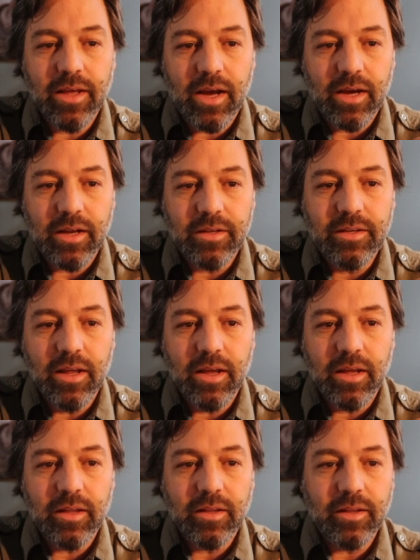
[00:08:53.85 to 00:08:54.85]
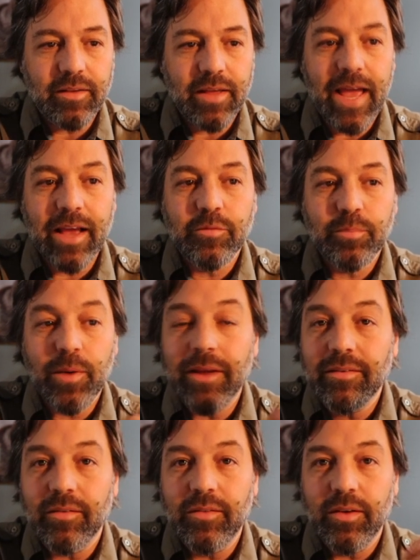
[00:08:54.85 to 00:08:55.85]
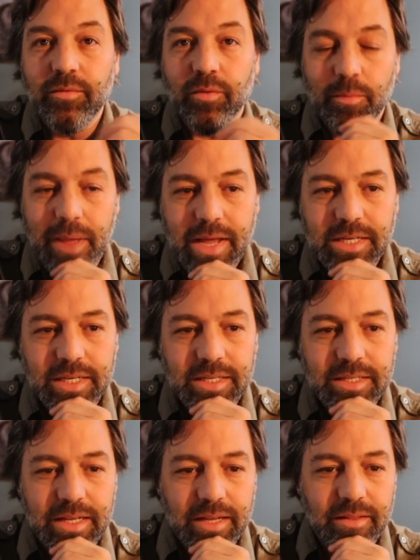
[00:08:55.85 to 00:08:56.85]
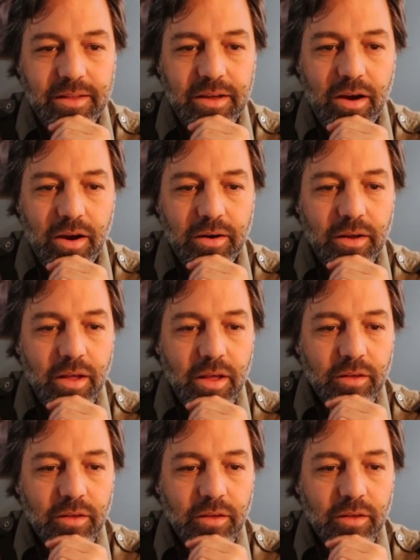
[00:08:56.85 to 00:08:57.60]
let's say, expressive deformations in the art.